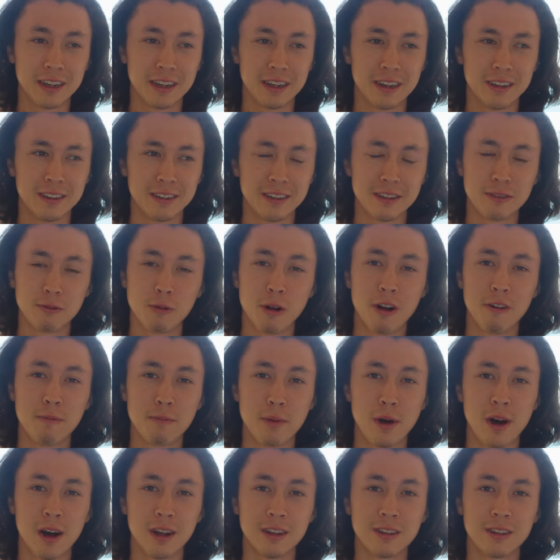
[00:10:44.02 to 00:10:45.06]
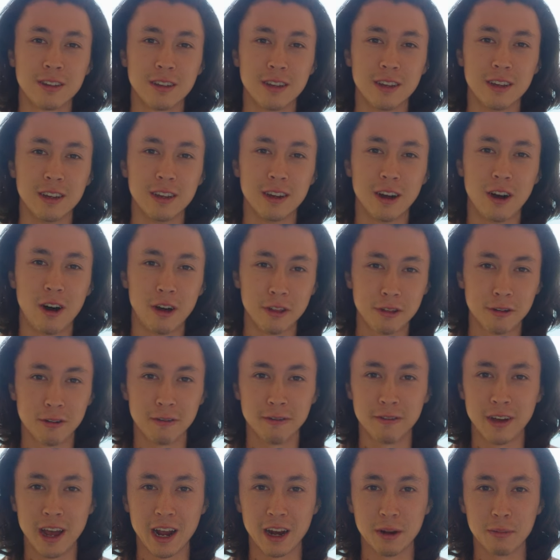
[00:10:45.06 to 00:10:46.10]
because uh, as Rolf Potts, the author
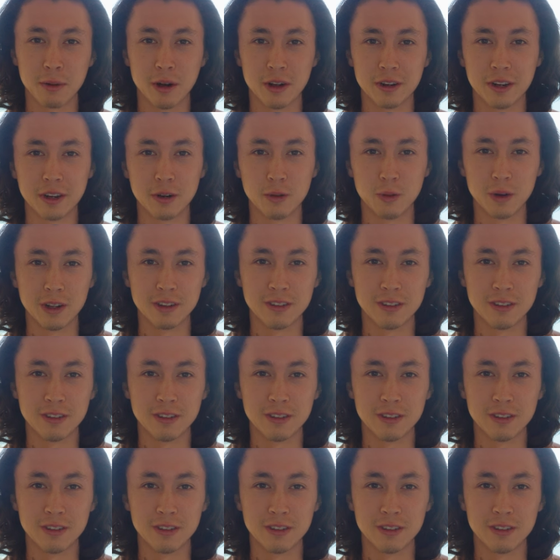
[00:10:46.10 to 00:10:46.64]
of Vagabonding,